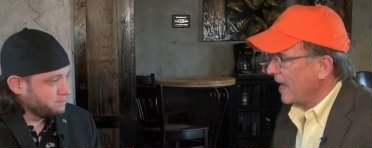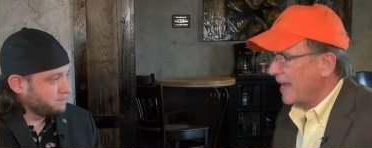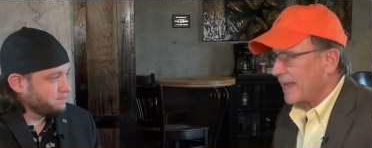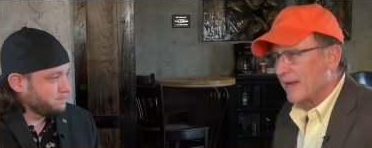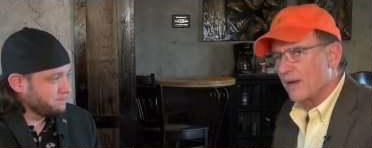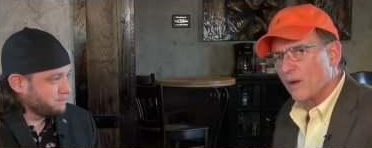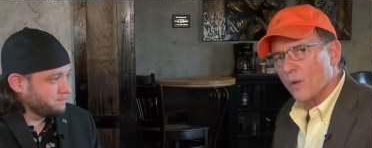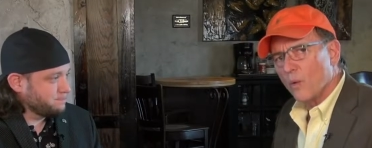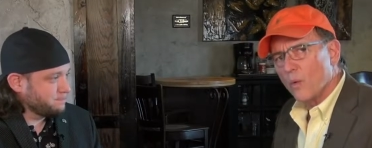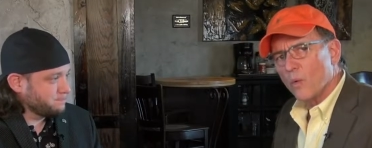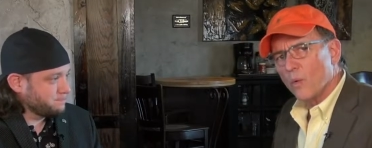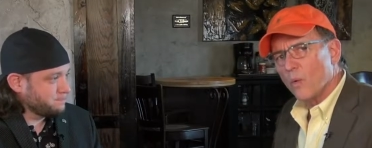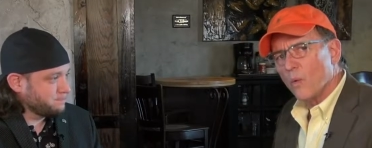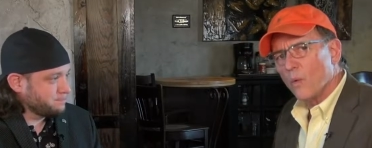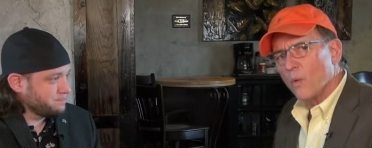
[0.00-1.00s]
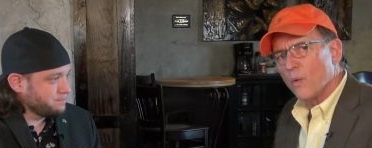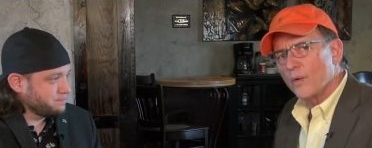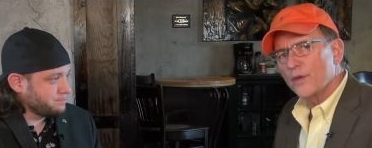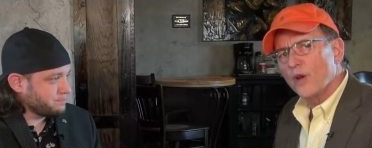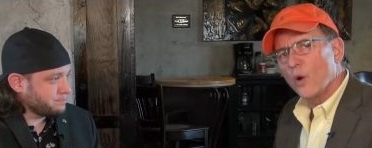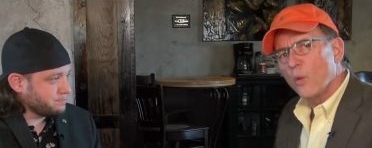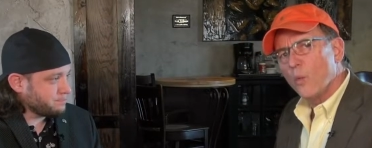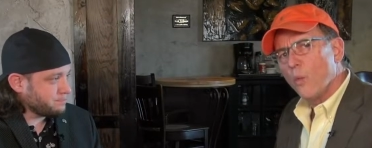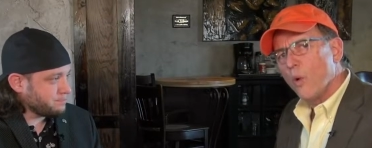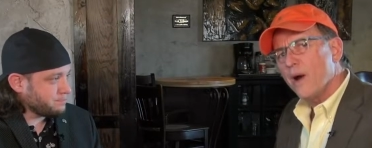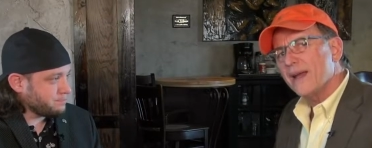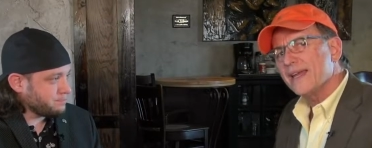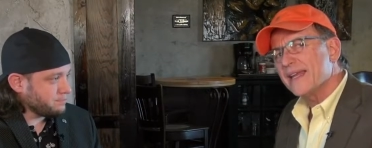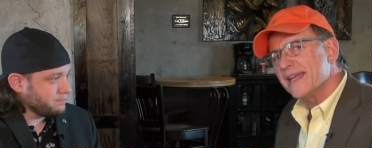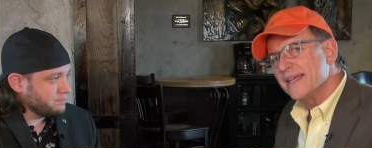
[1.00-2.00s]
Speaker 1: And, you know,
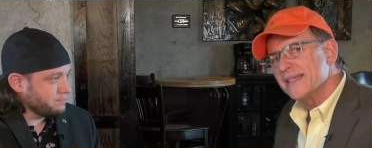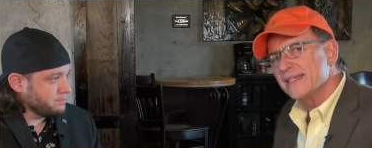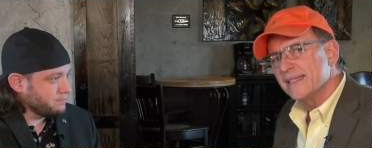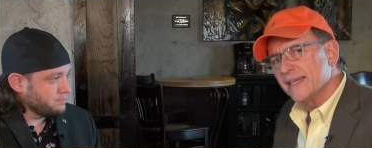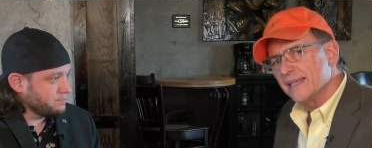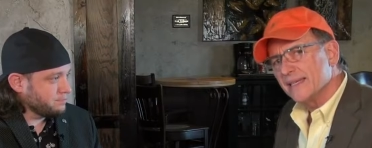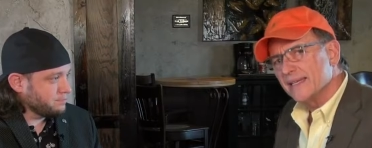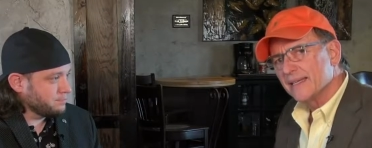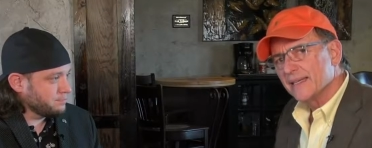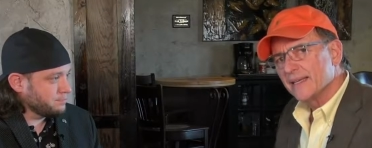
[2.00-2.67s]
what is it